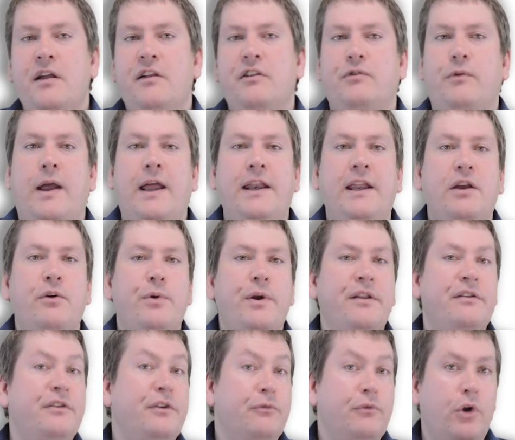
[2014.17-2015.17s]
So any
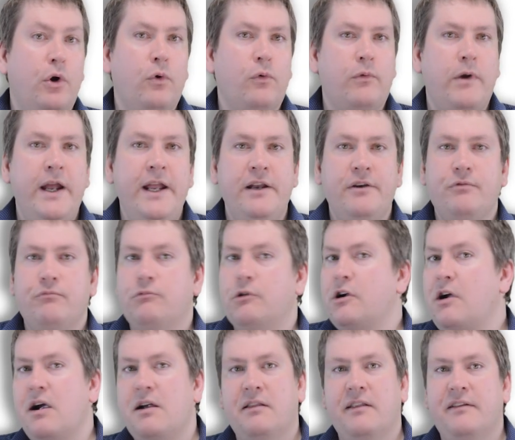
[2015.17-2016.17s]
quiz you don't write,
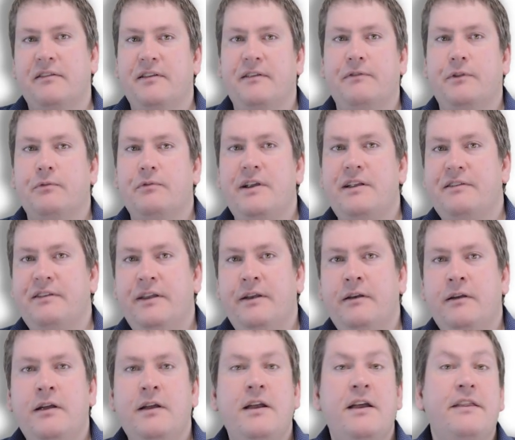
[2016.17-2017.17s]
regardless of the
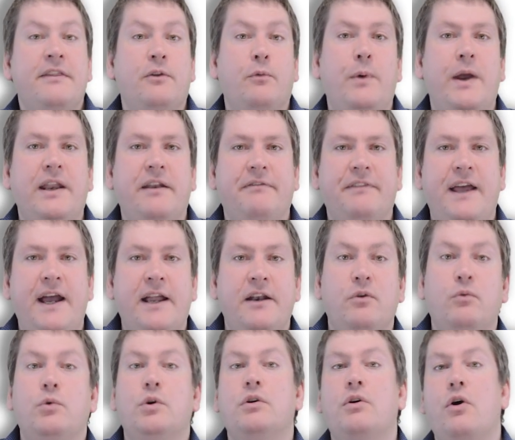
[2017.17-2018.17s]
reason, the weight of that
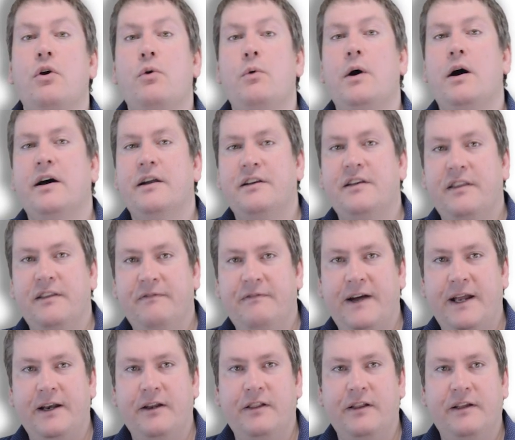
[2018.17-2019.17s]
will go onto the
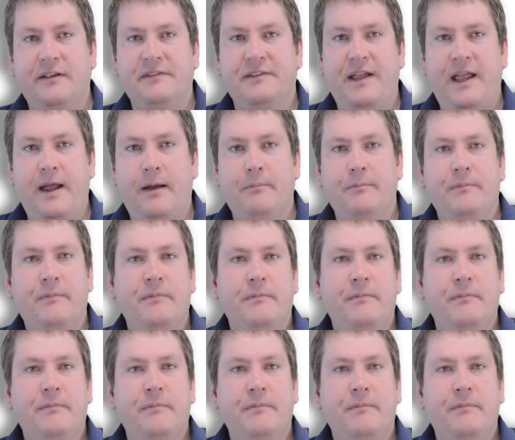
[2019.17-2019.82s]
final exam.